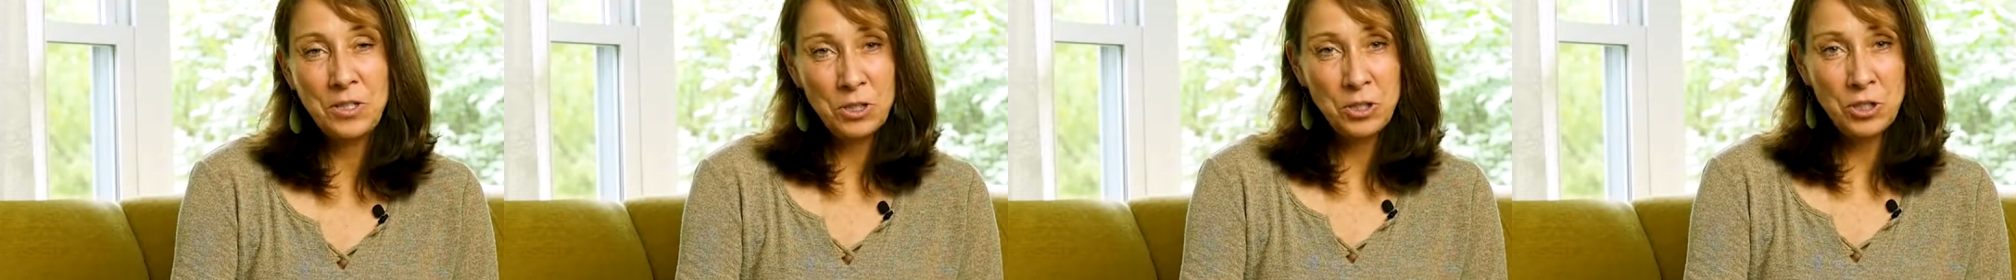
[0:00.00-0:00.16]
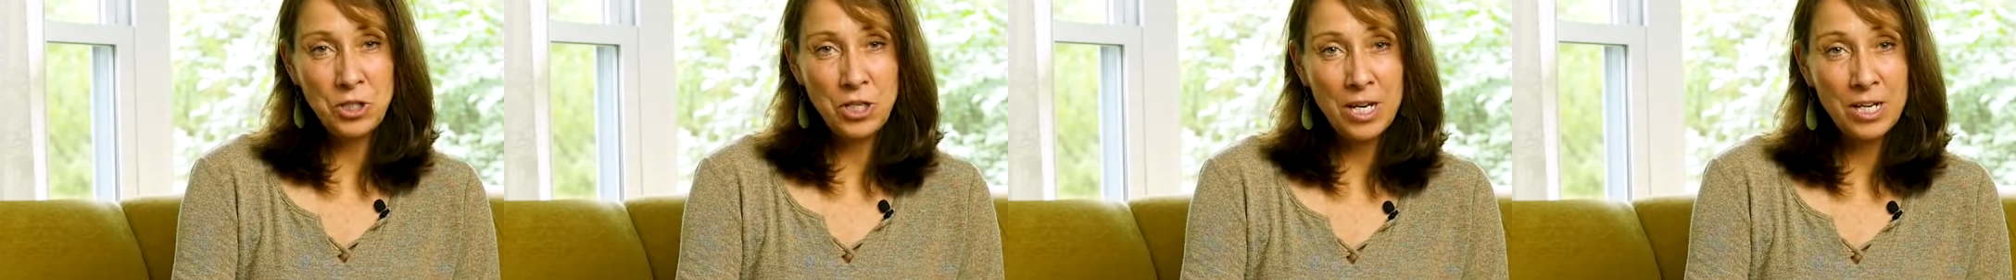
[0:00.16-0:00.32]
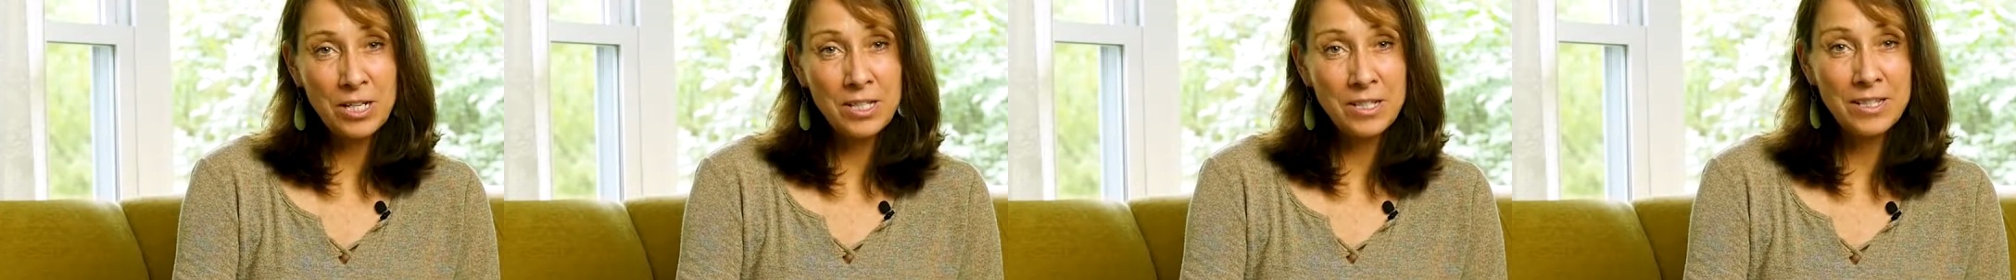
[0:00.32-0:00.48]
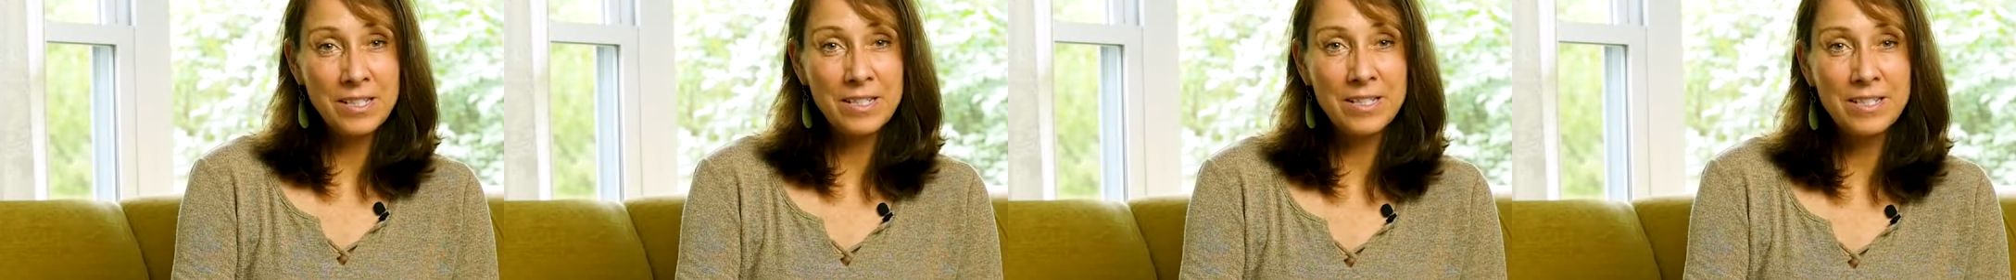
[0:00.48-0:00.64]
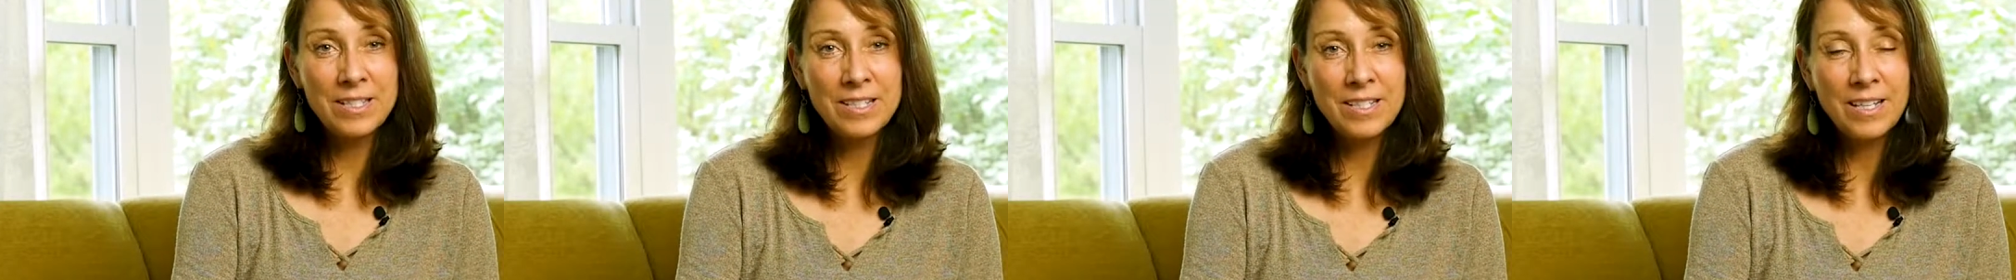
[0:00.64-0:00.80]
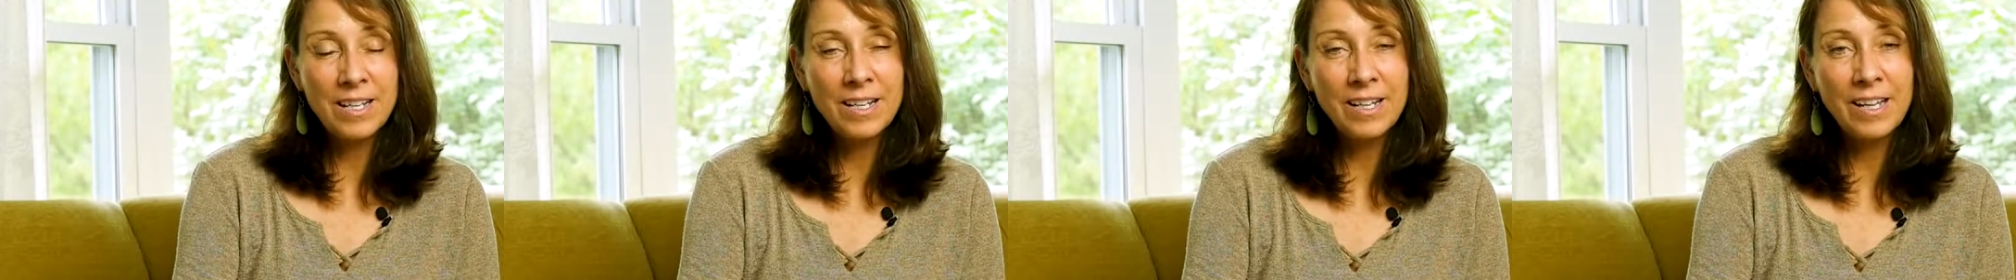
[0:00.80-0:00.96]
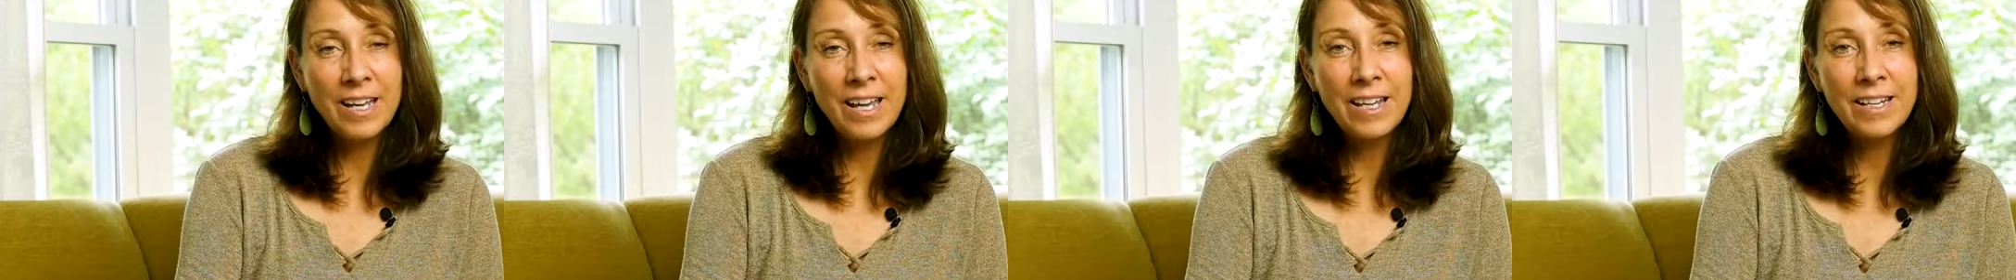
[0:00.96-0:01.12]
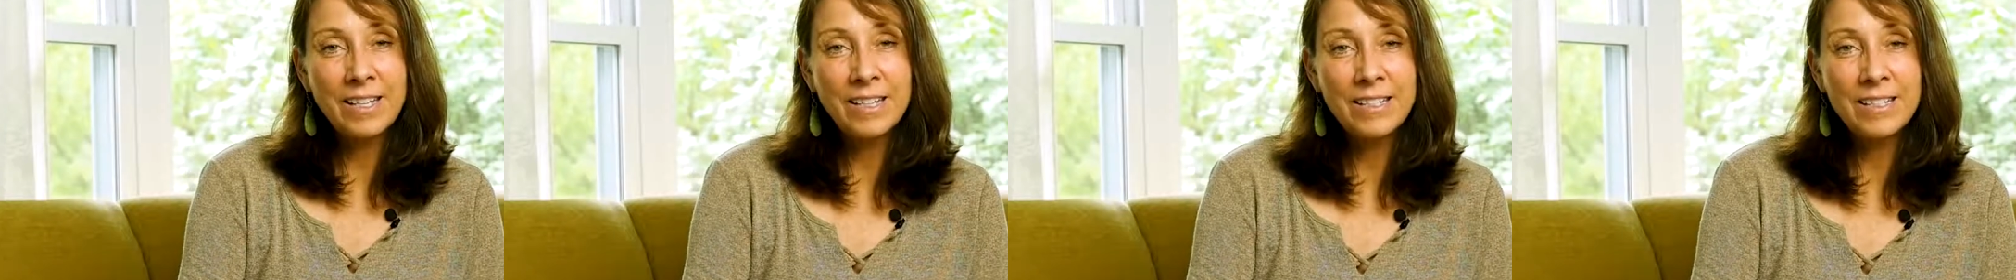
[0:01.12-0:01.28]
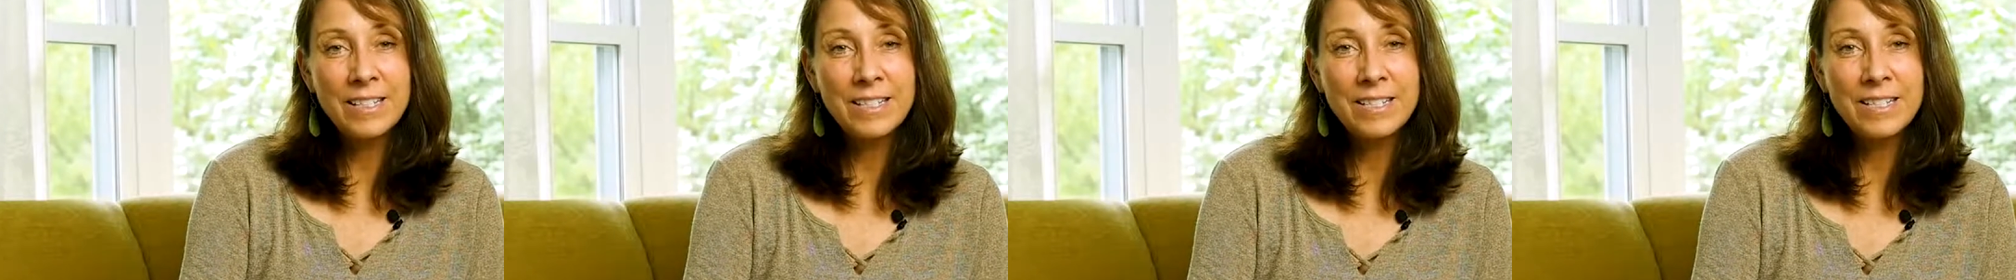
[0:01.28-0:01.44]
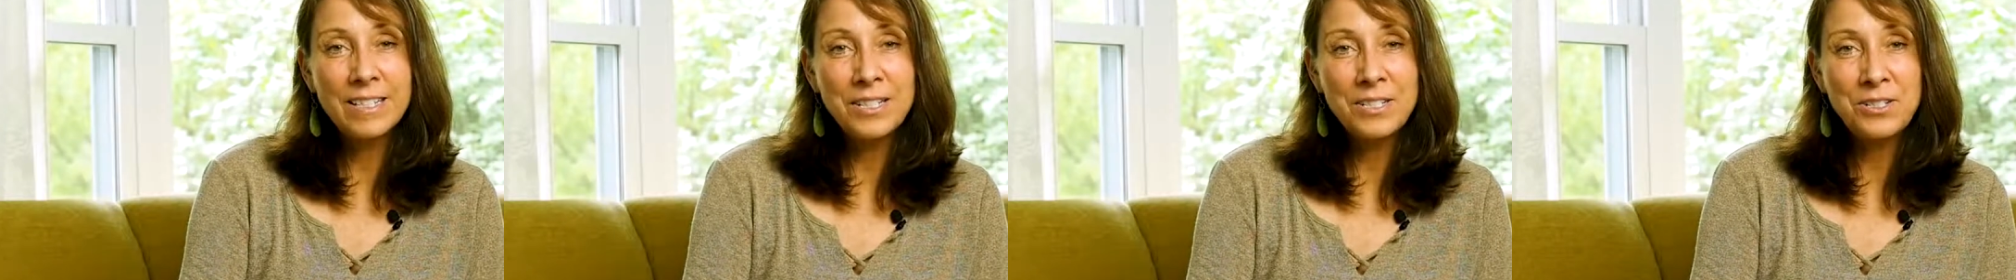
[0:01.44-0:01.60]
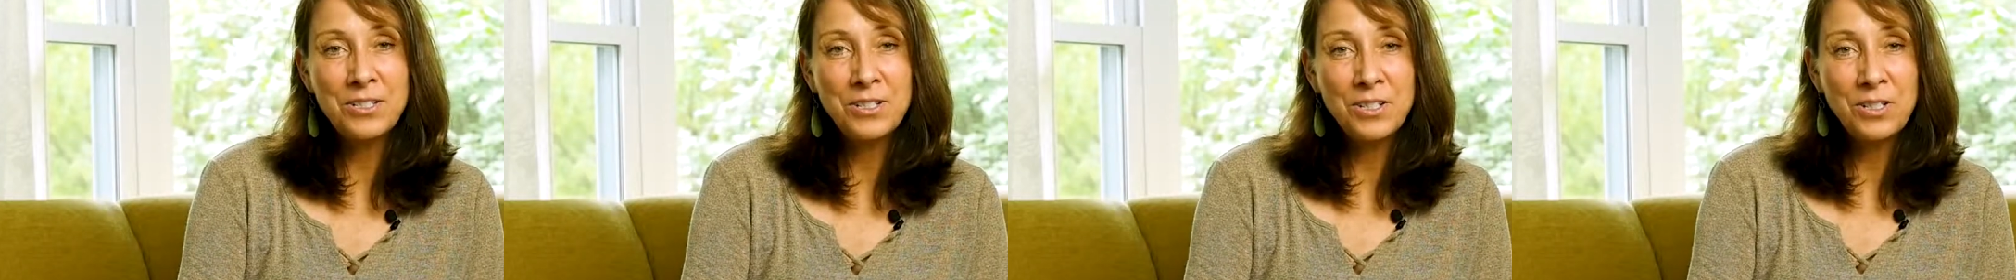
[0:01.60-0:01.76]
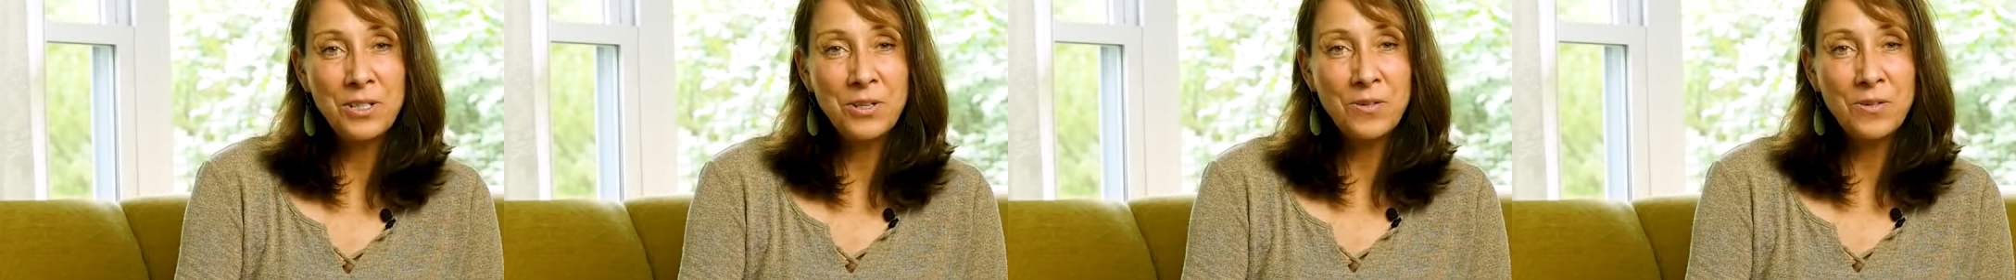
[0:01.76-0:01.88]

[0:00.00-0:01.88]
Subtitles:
the channel that's dedicated to teaching